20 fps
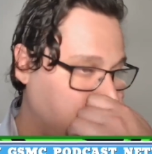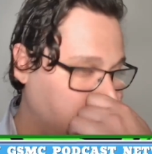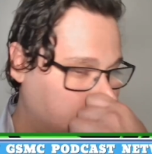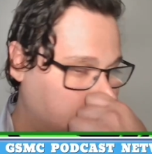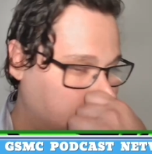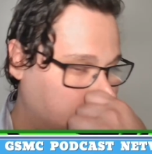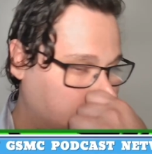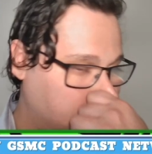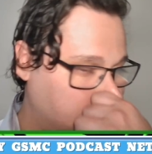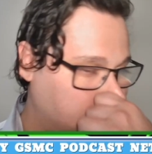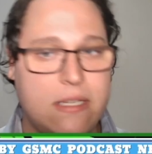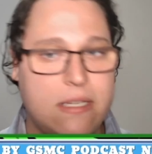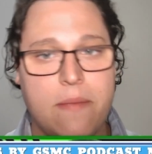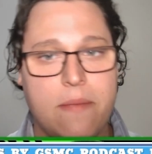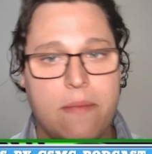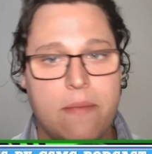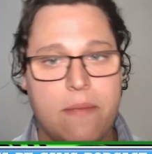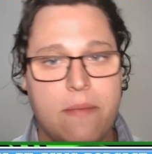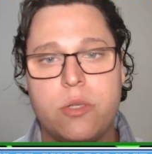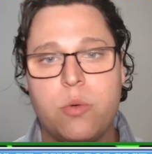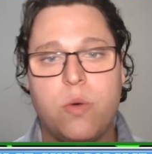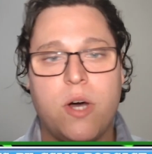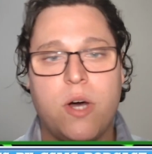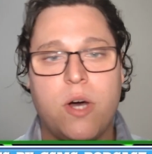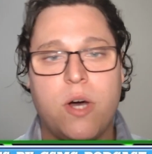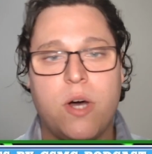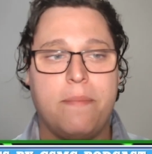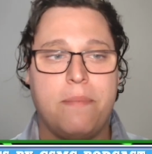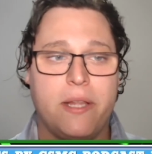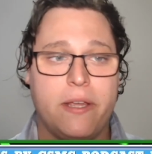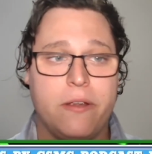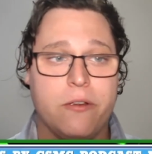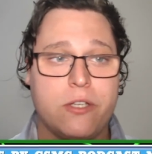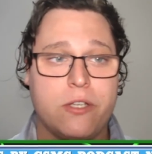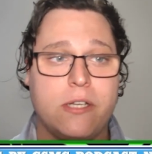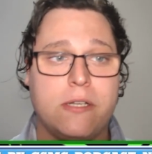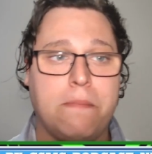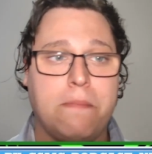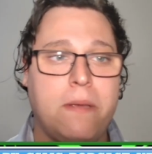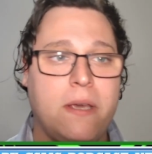It's the same reason why players
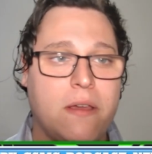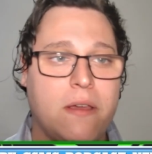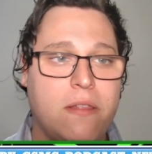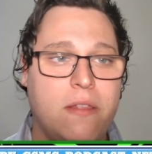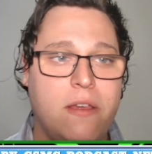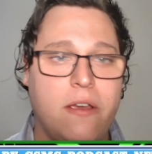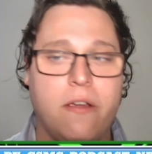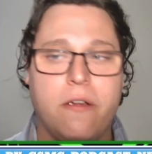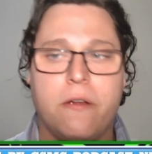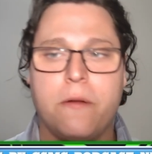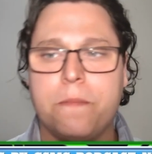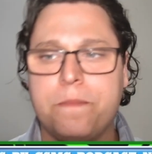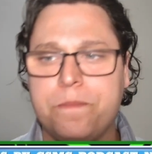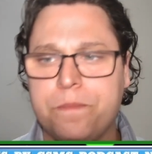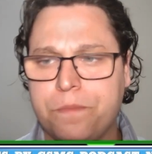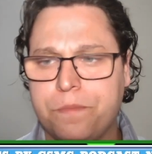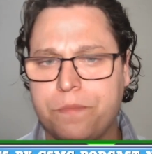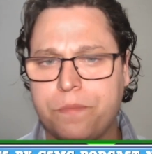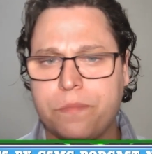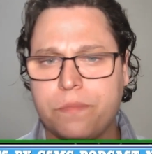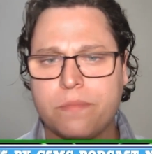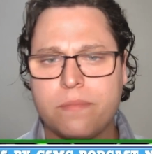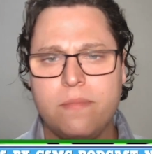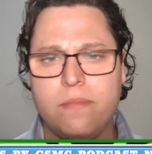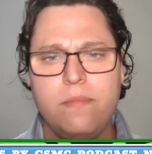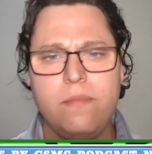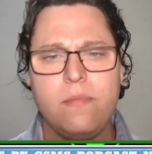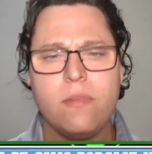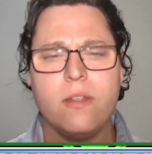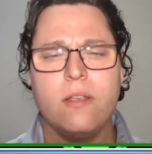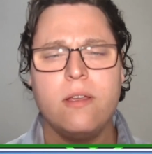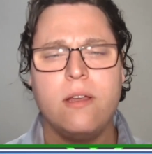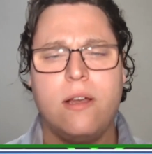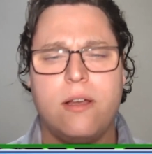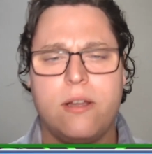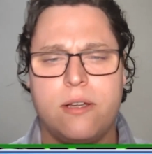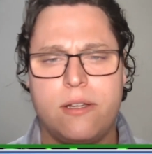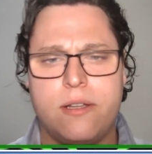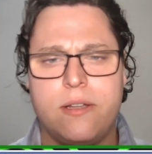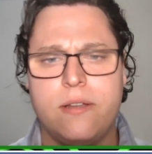get to pick their
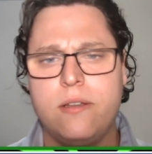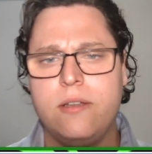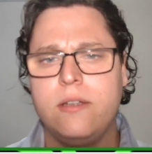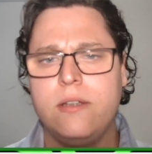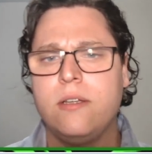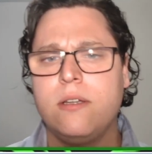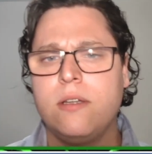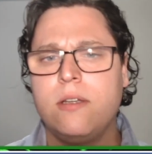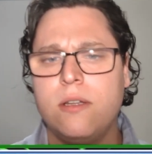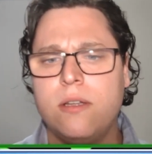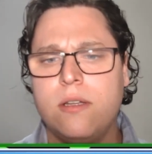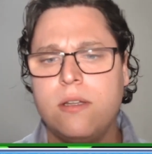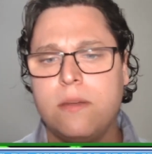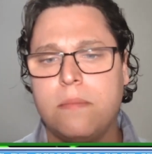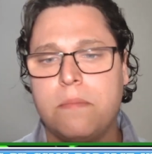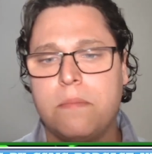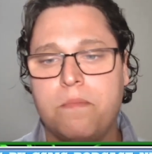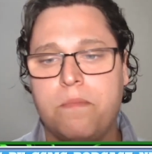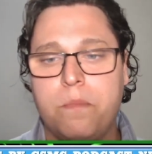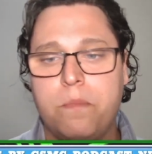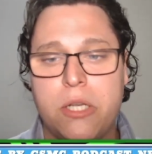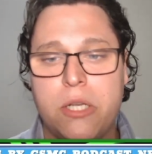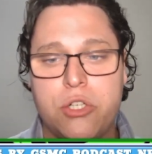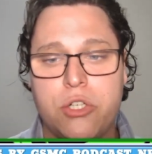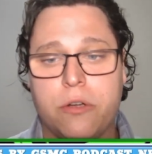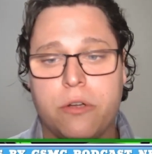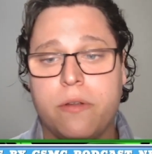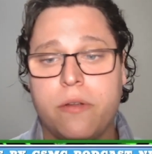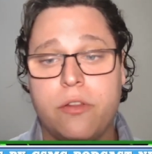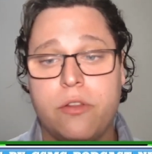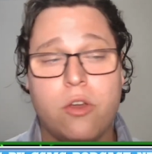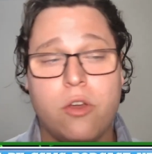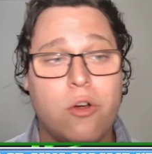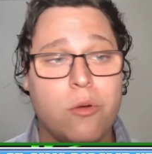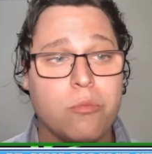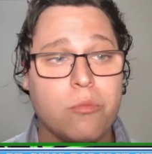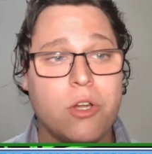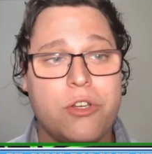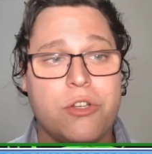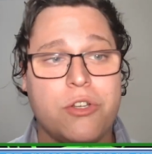Uh, pitcher in the home
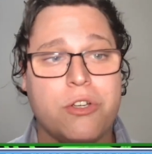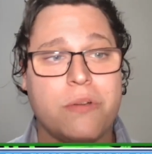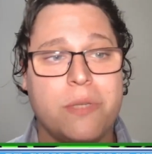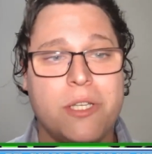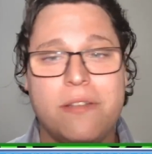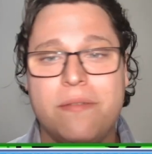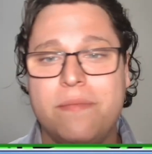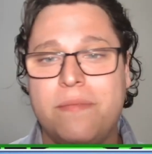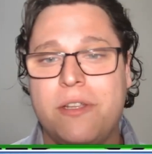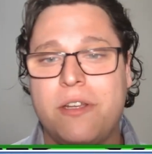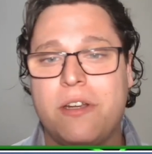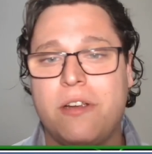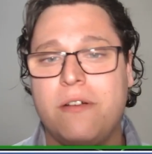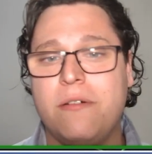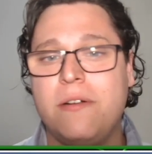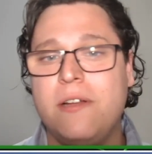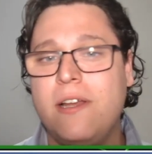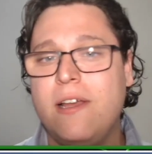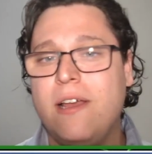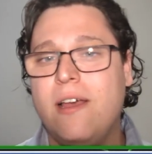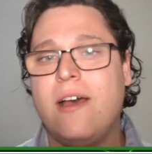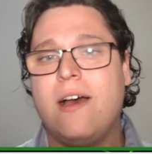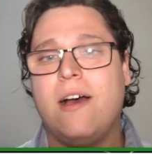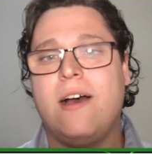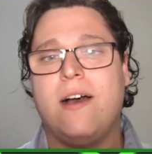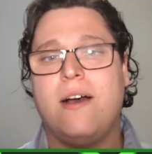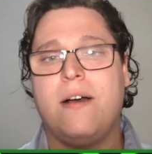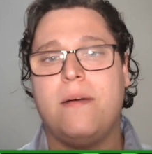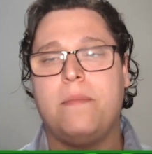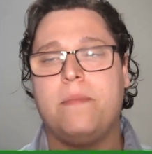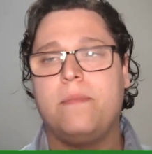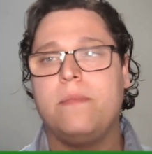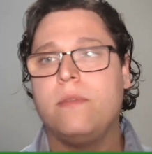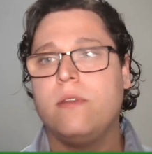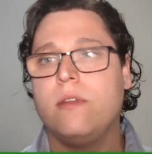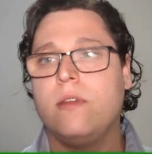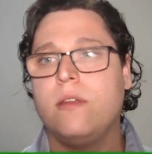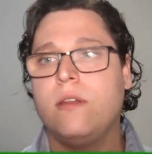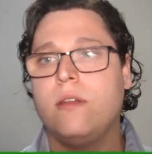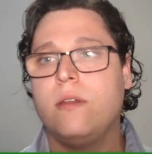run derby, you know? Um,
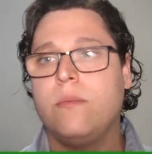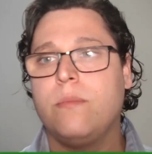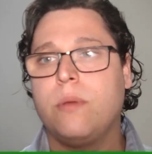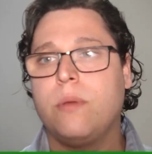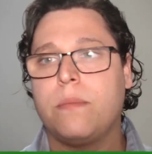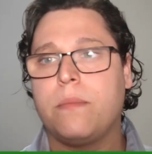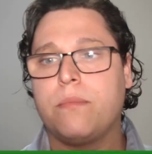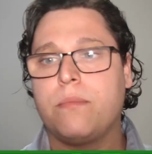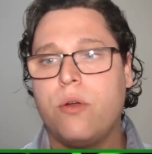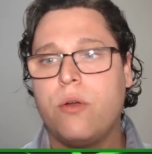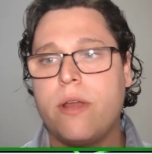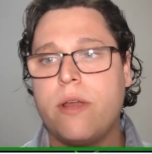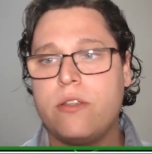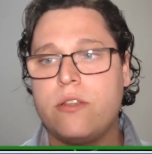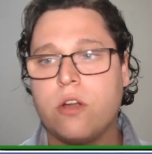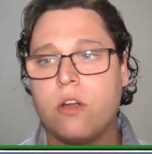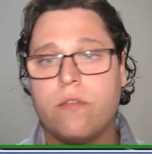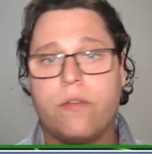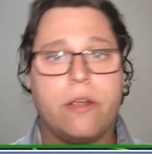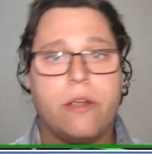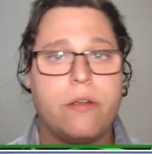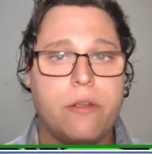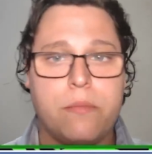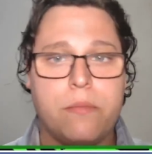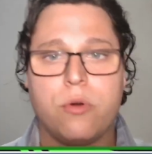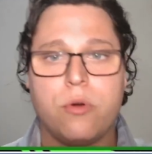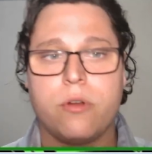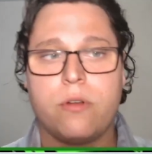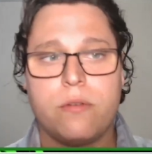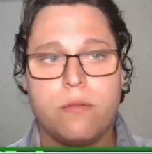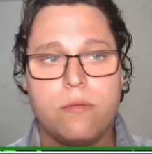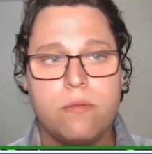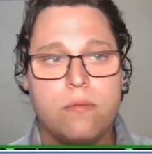but pro days are very important.